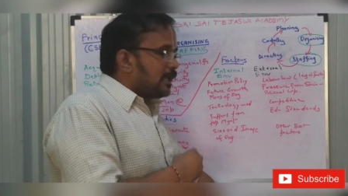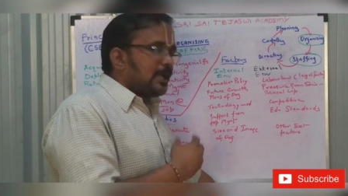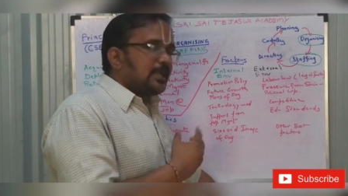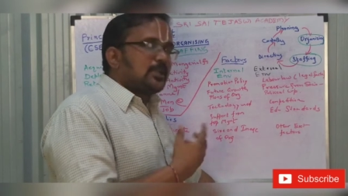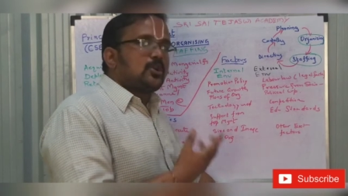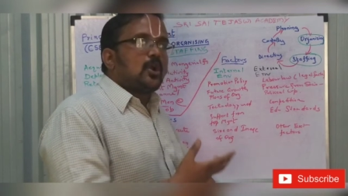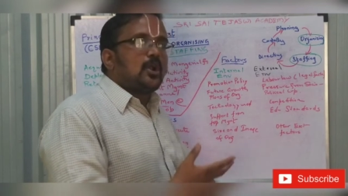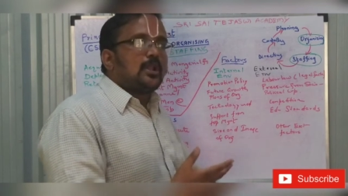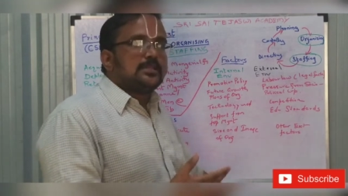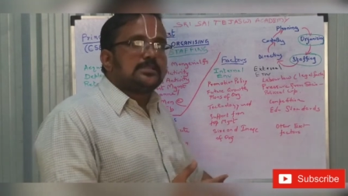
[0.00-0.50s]

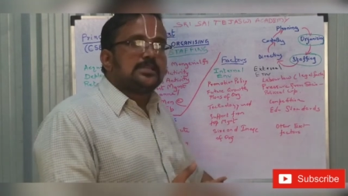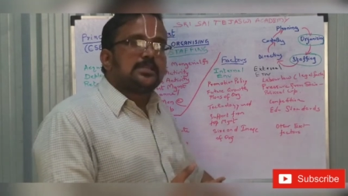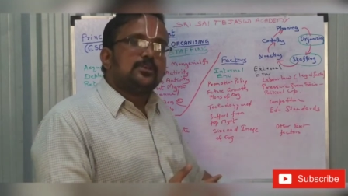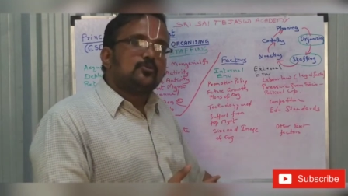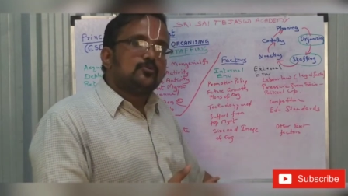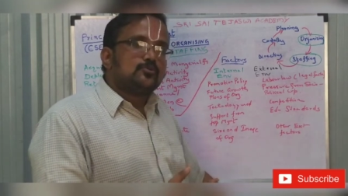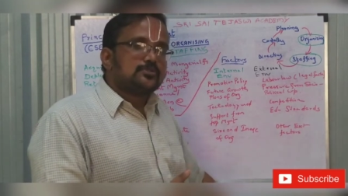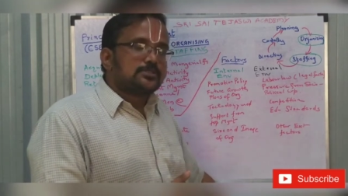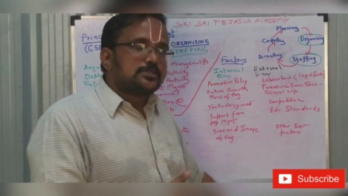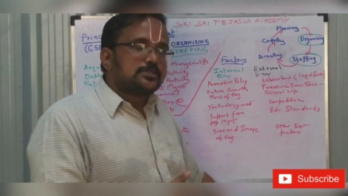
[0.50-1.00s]
Technology
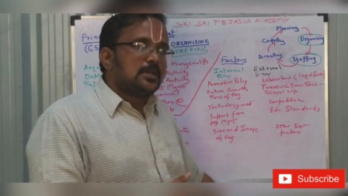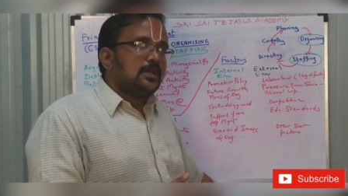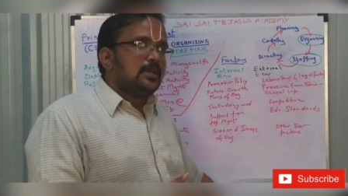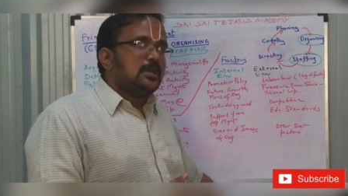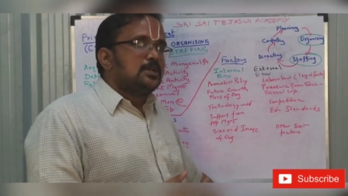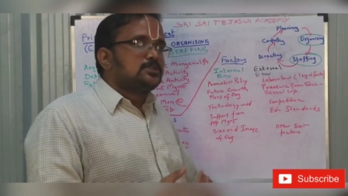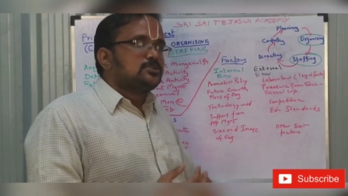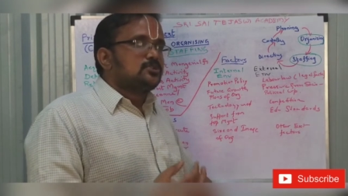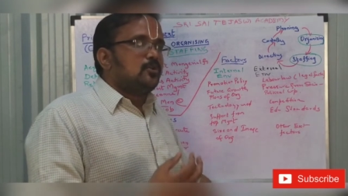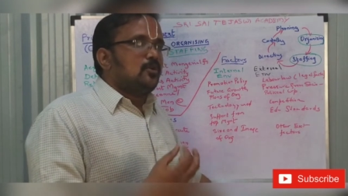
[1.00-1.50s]
used.
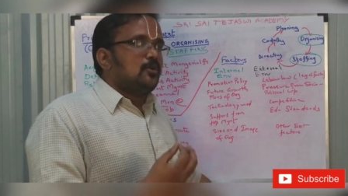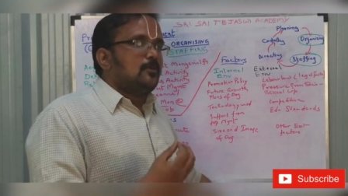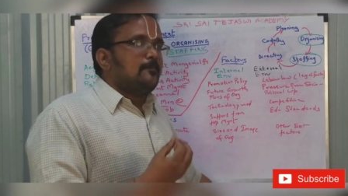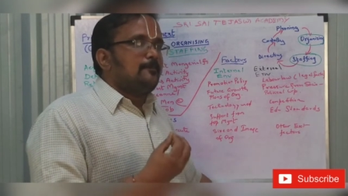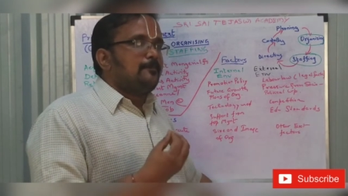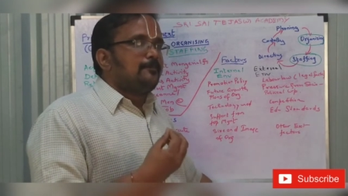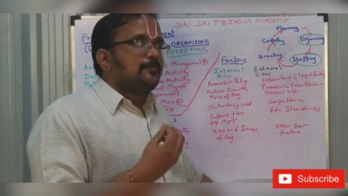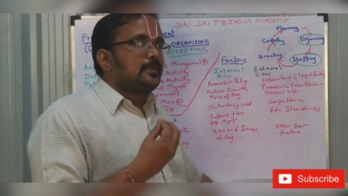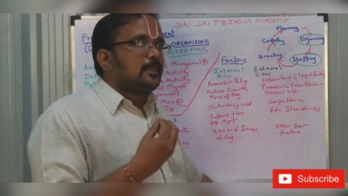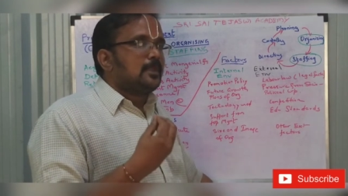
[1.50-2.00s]

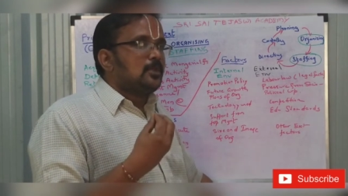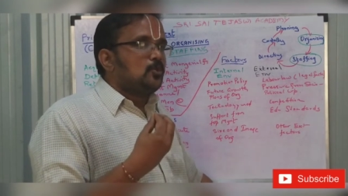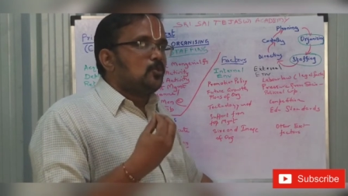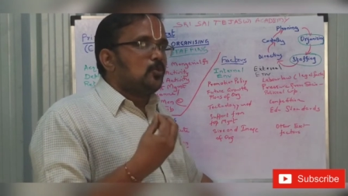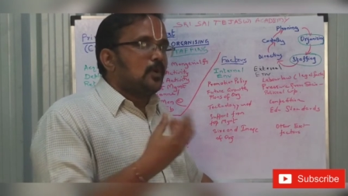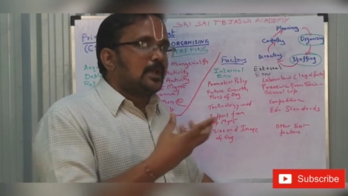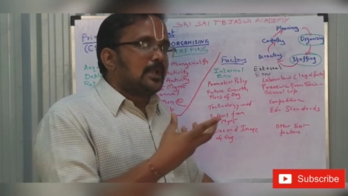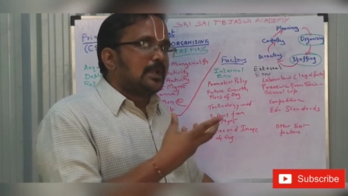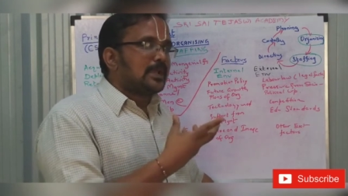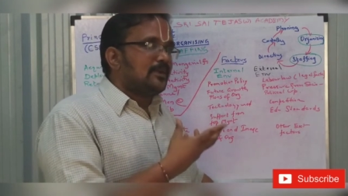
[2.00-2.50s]
So
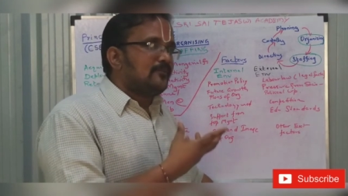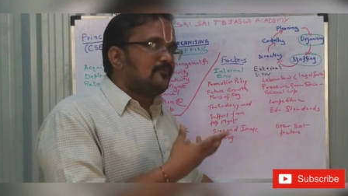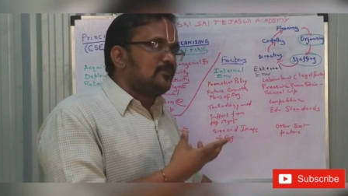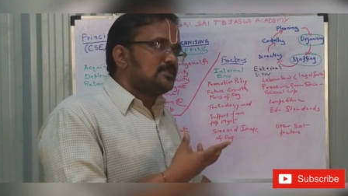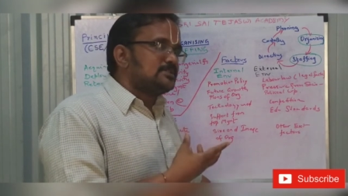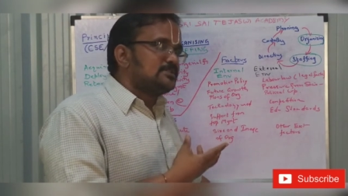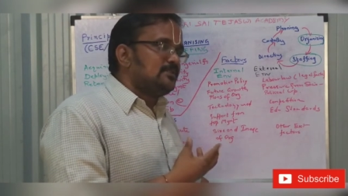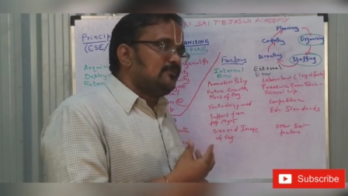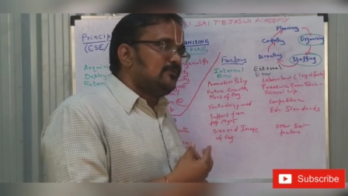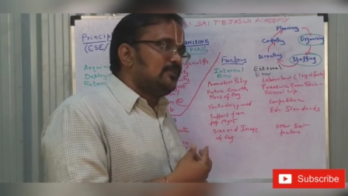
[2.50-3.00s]
you are
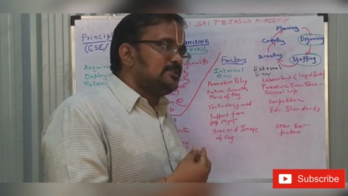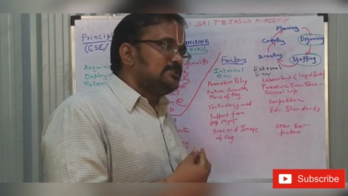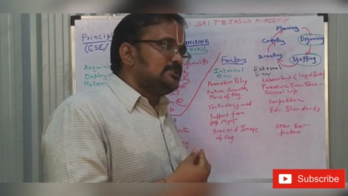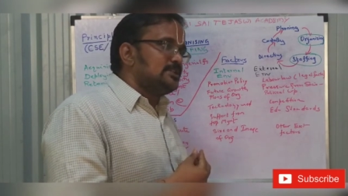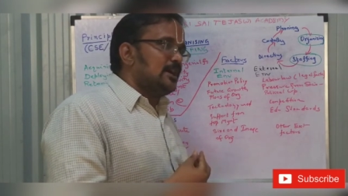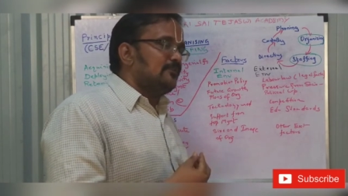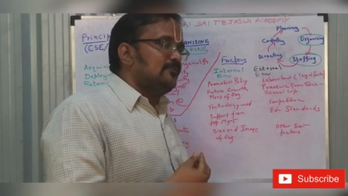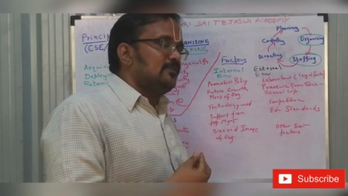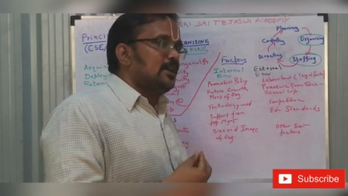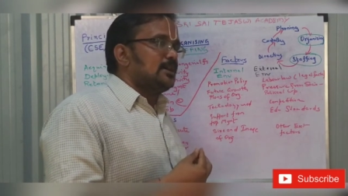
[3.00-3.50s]
conversant with
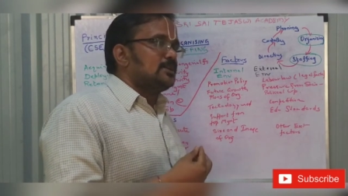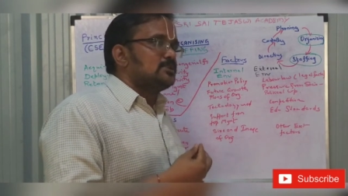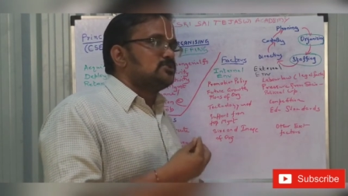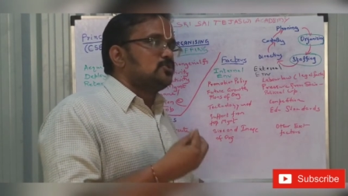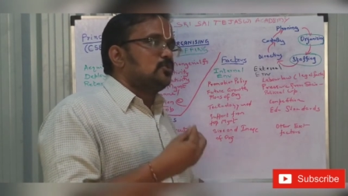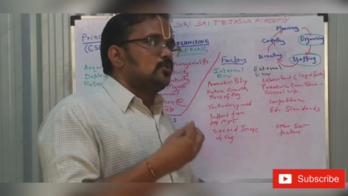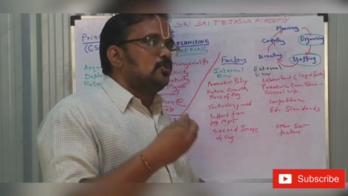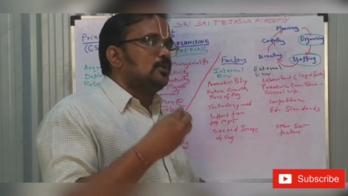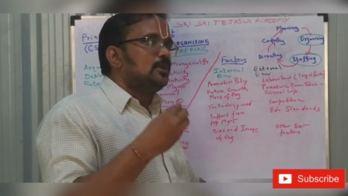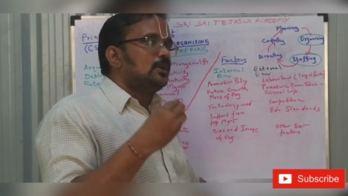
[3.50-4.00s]
Java.
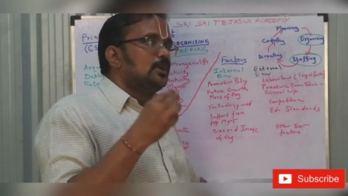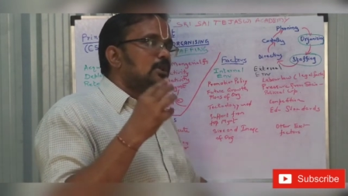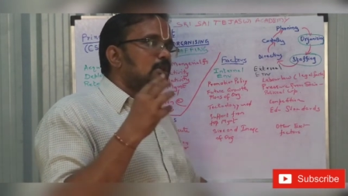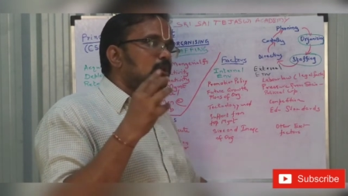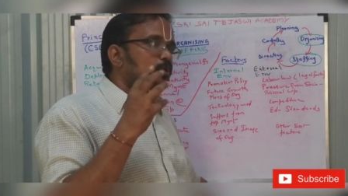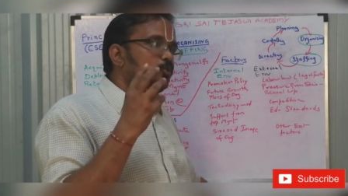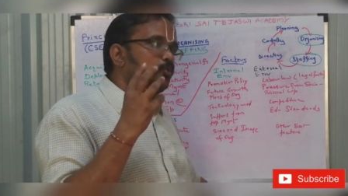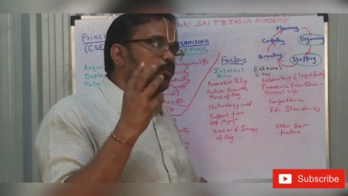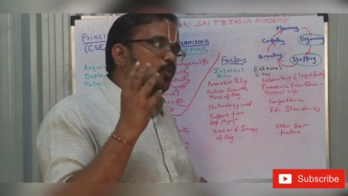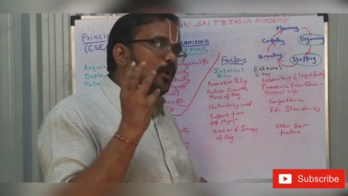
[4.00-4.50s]
So
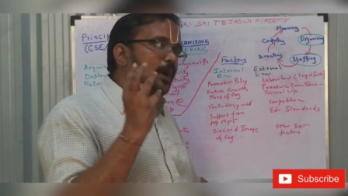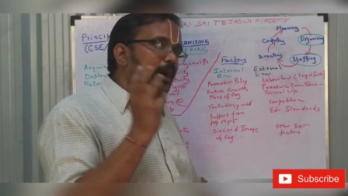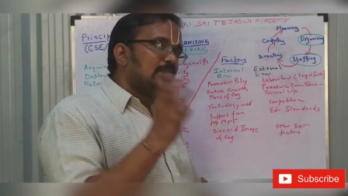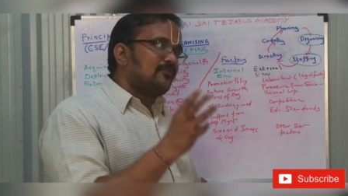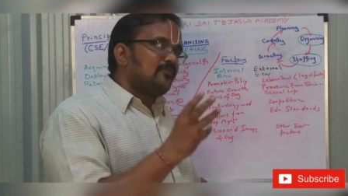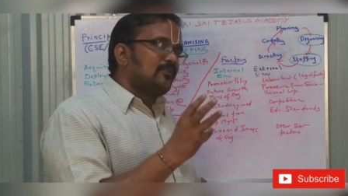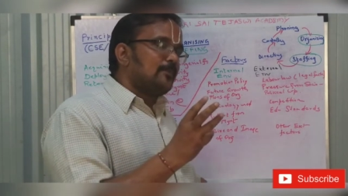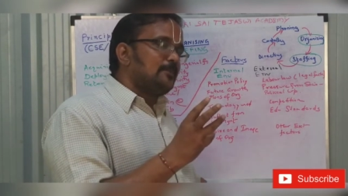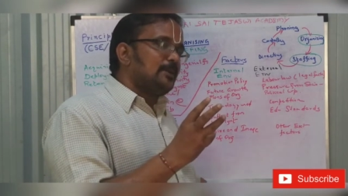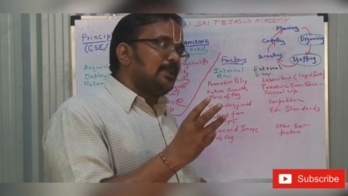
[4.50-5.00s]
you
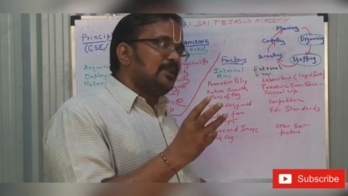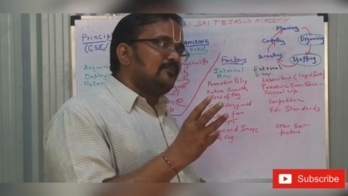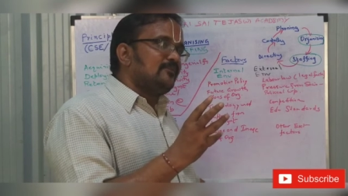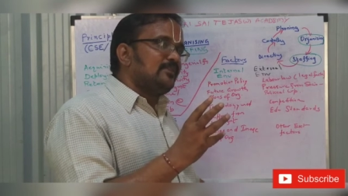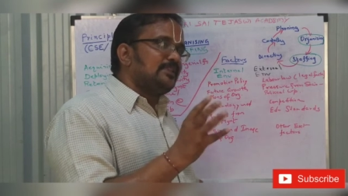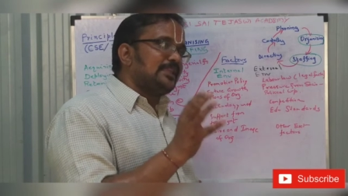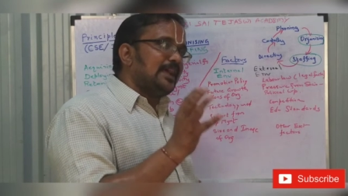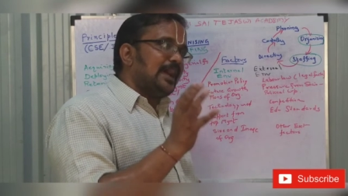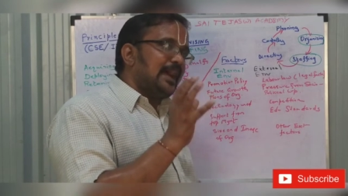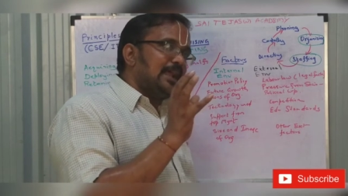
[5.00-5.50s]
are
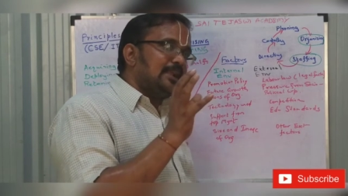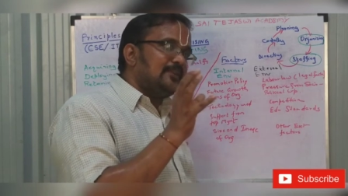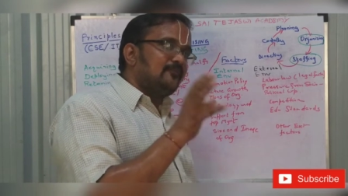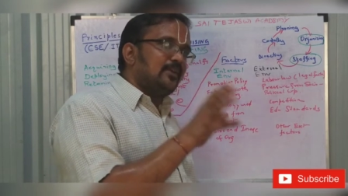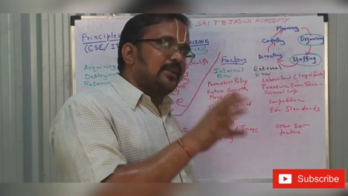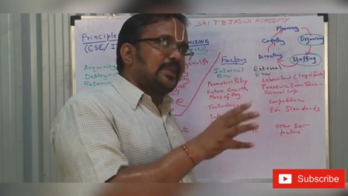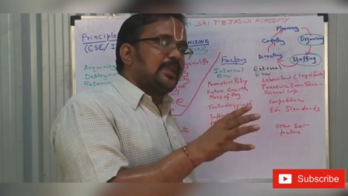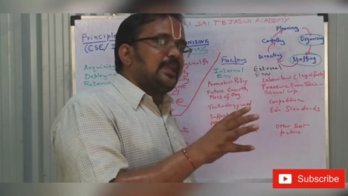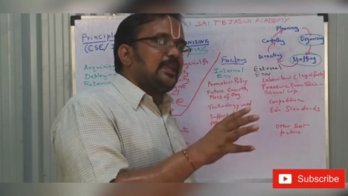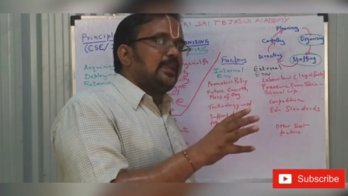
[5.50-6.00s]
familiar with
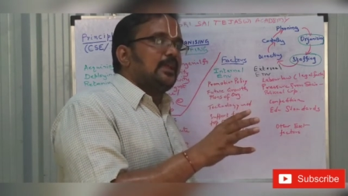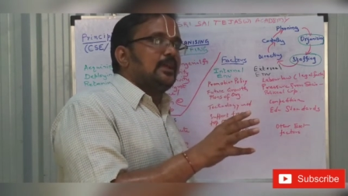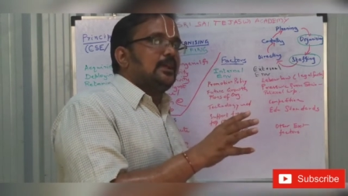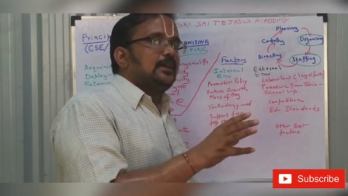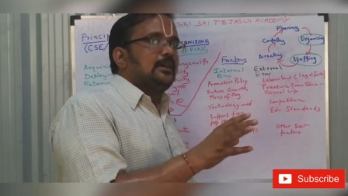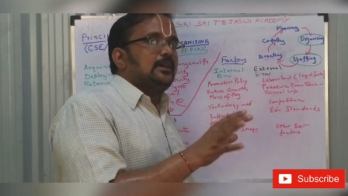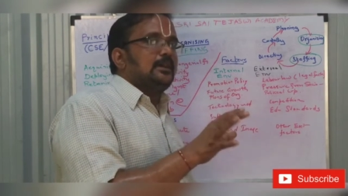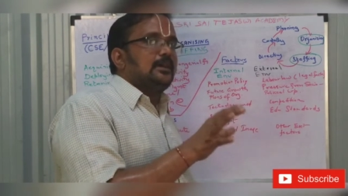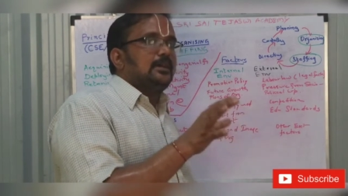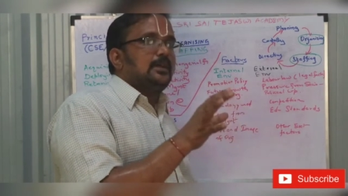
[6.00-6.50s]
iron
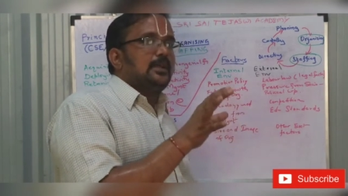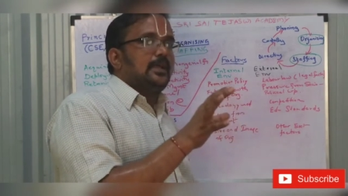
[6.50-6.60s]
working